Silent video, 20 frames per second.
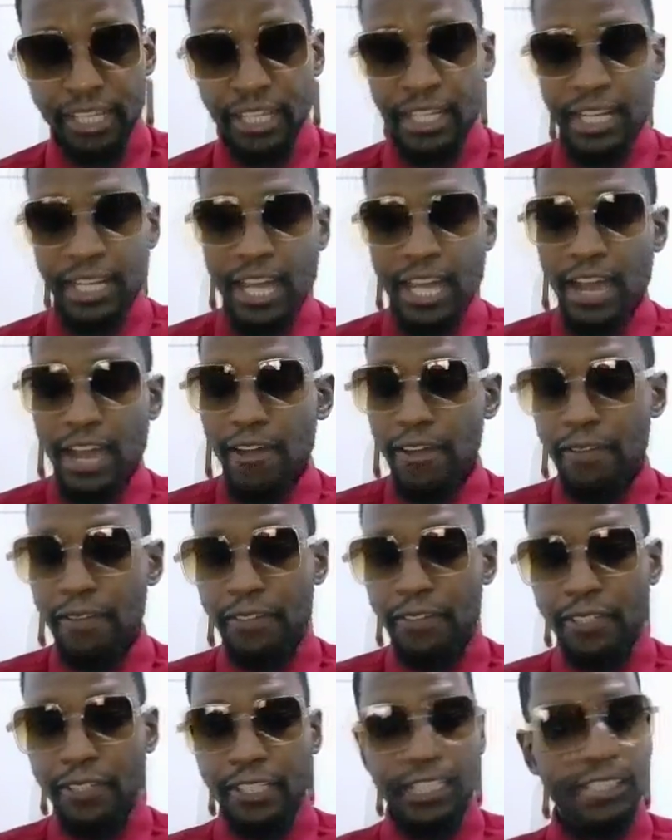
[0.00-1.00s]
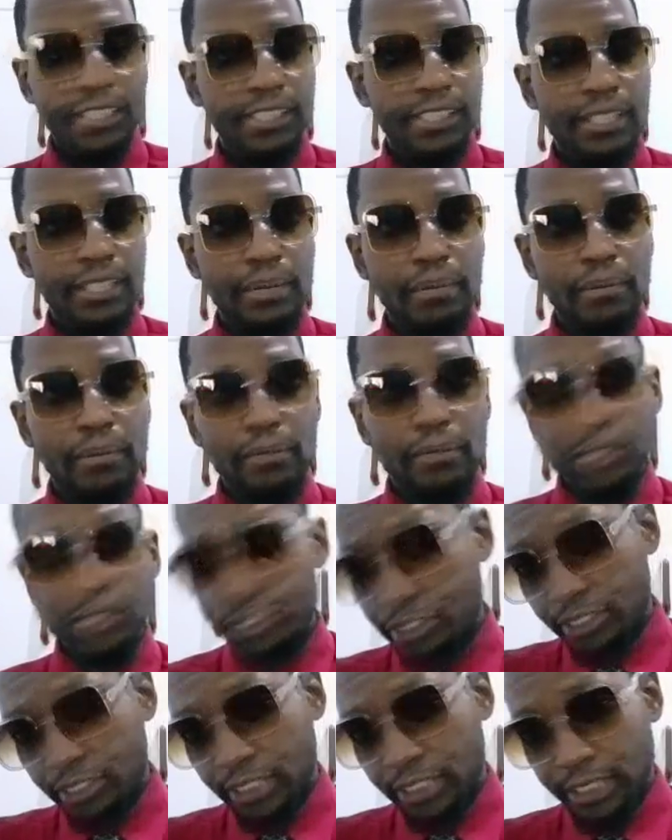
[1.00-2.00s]
Now, if you need some
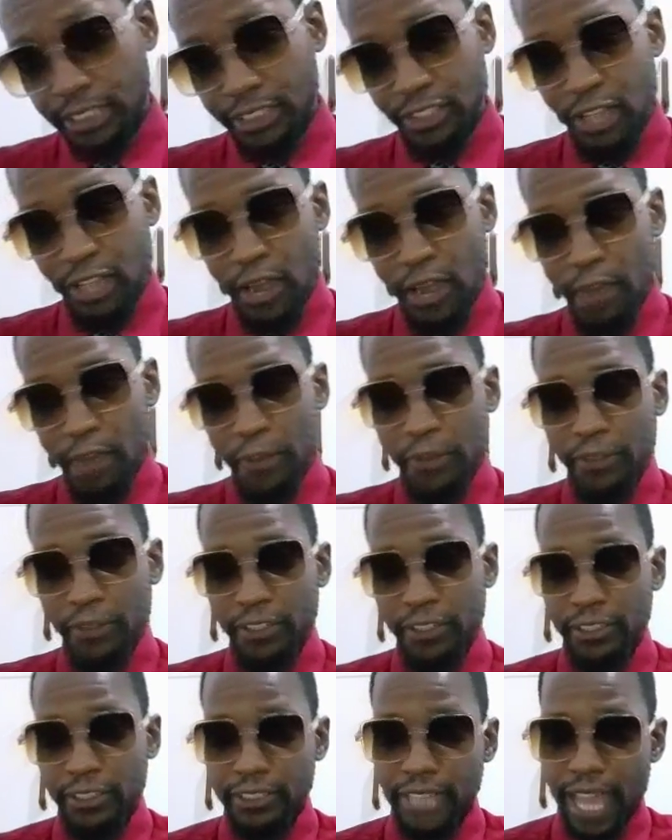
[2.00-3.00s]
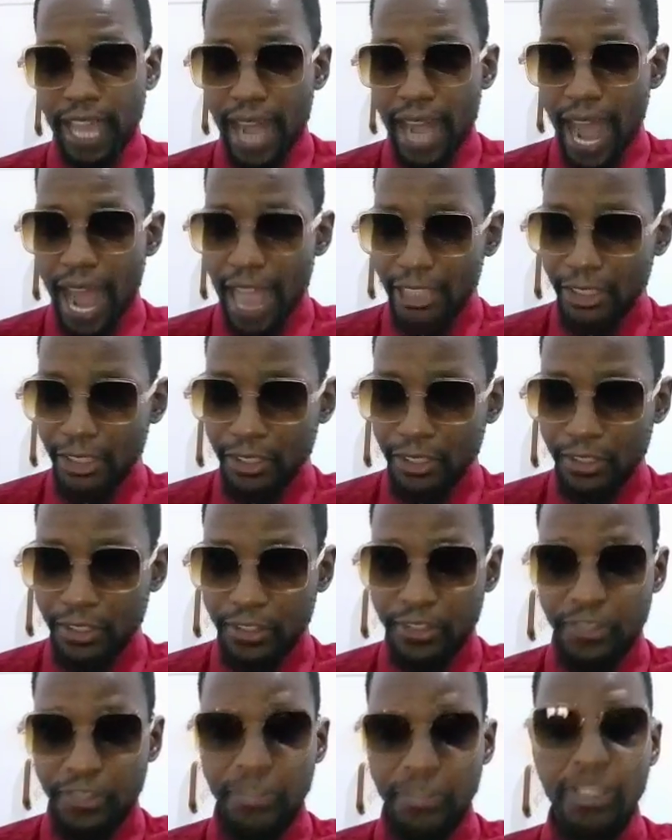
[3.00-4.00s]
resources to help you with your side hustle,
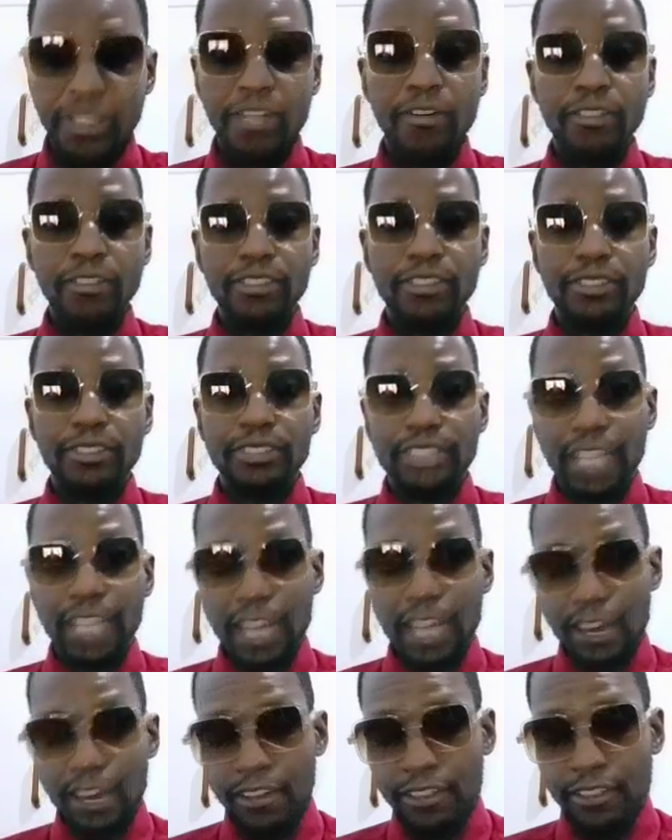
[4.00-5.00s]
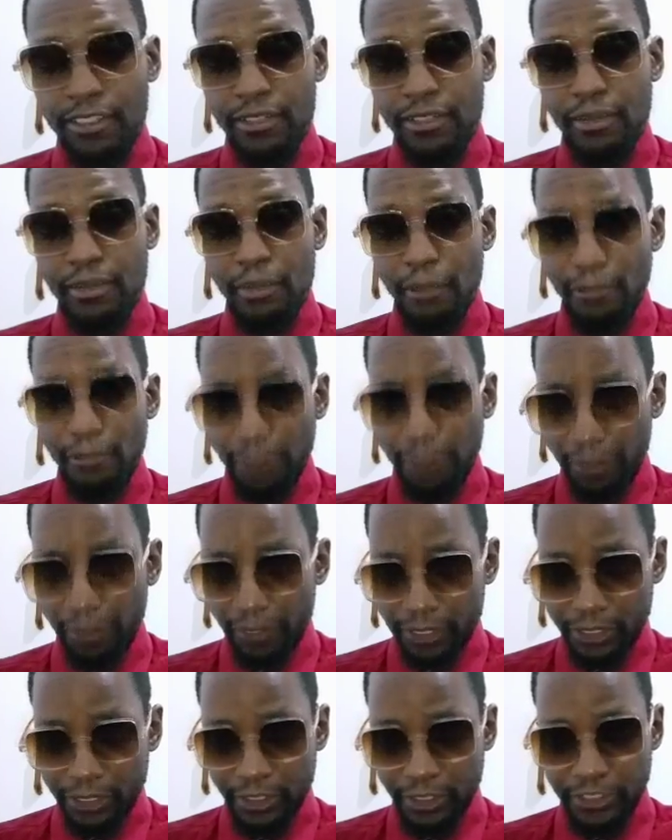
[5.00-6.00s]
you can also check out my free
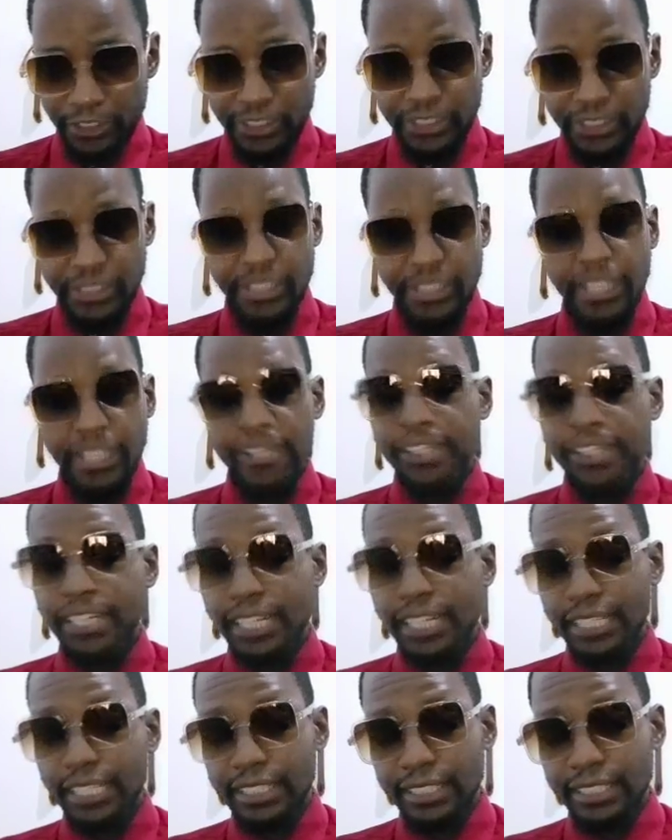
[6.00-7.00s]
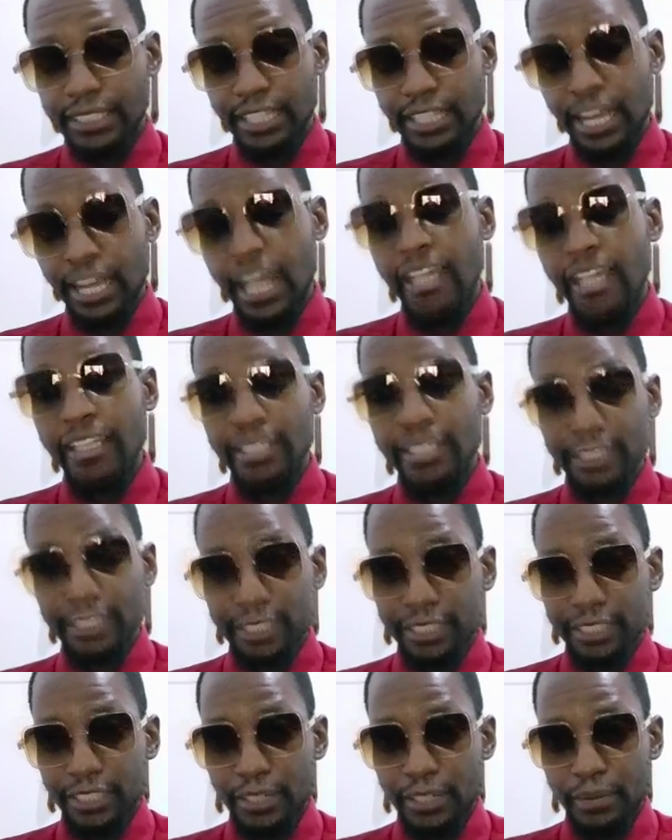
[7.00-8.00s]
resources. The links are in the
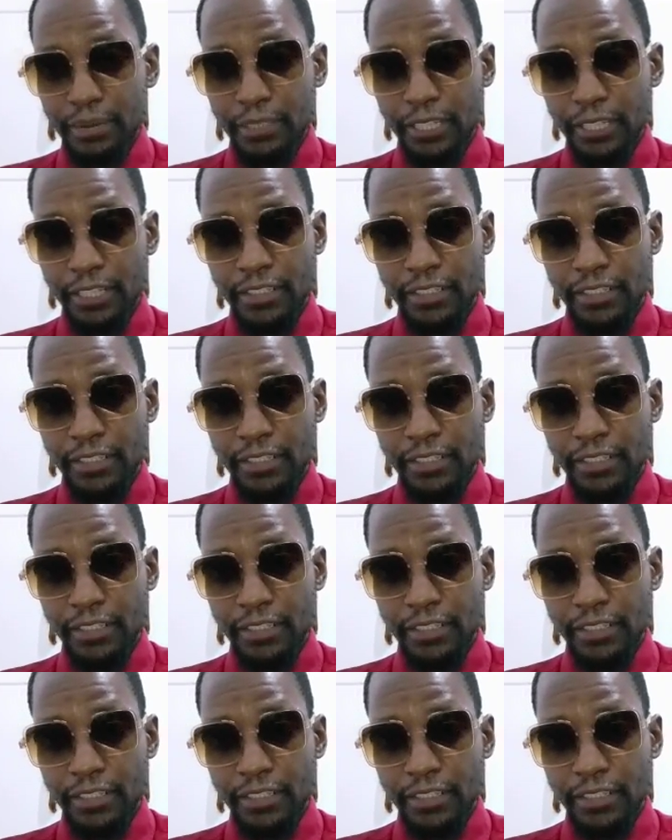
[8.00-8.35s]
description.